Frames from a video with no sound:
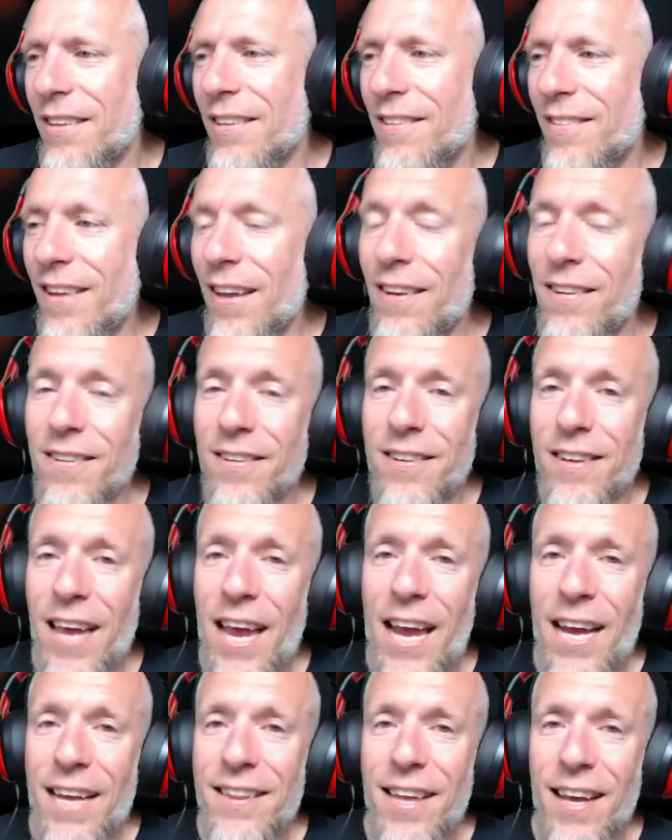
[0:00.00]
tend to
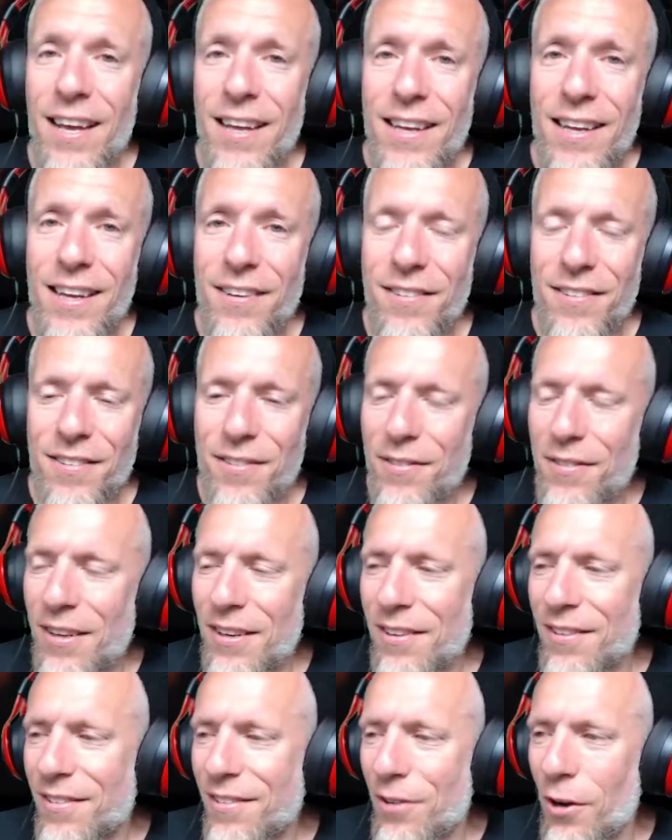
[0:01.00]
hate that. They just they
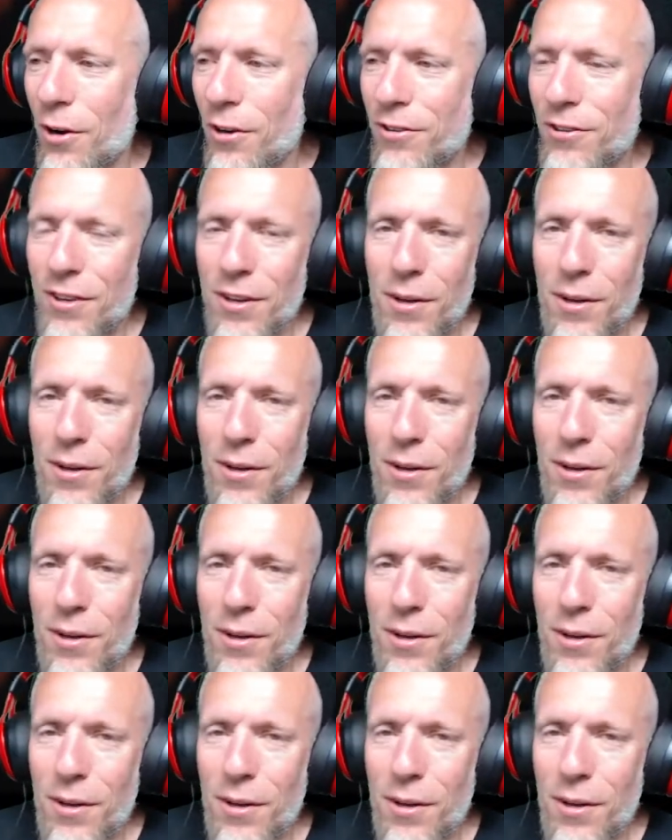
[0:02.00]
just talk shit